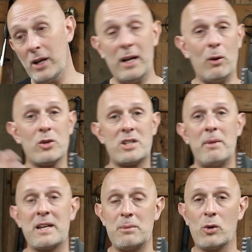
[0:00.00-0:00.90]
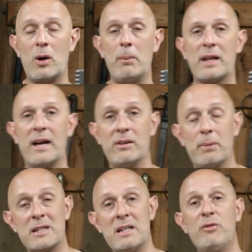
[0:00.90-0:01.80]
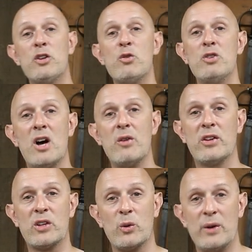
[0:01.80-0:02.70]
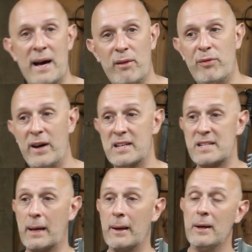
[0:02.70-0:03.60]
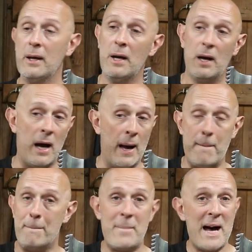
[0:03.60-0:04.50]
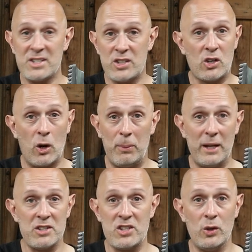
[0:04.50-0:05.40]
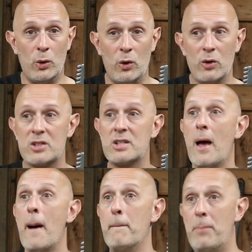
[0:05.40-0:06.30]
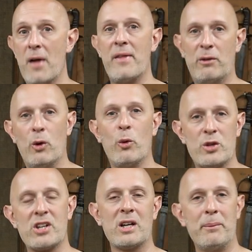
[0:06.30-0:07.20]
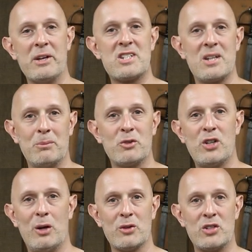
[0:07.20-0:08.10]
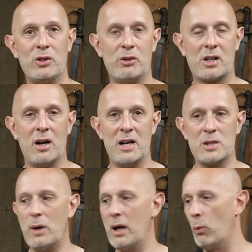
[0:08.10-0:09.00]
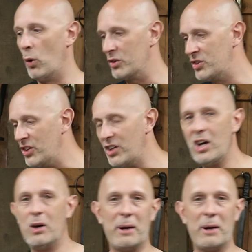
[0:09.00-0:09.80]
And it also makes it more complicated because if you know that you're now facing uh, masked goblins and orcs, but there are also going to be some trolls and Uruk-hai as well. What do you do?